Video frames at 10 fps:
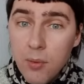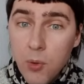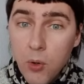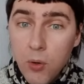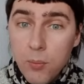are
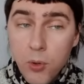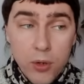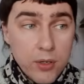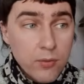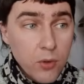
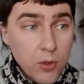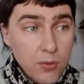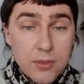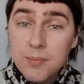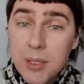more
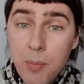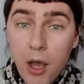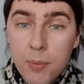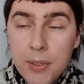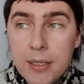involved, in
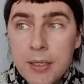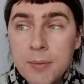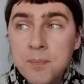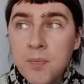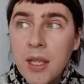my
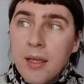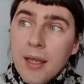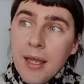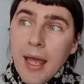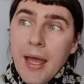opinion.
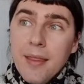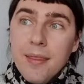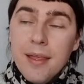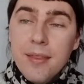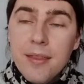
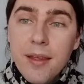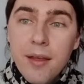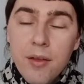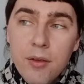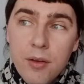And then
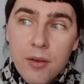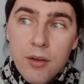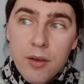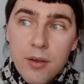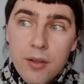the
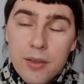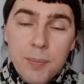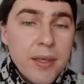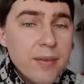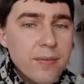
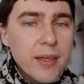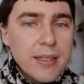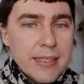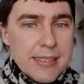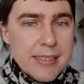big
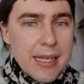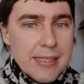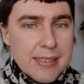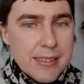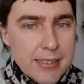thing that
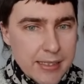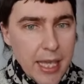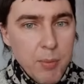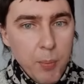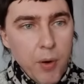sets this
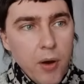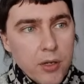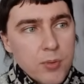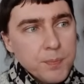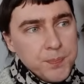game
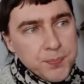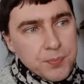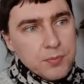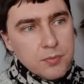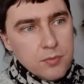apart
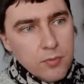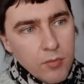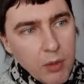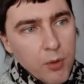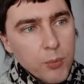
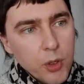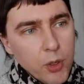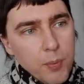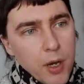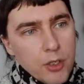from
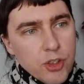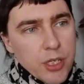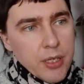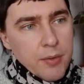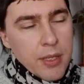
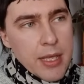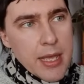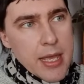Dodonpachi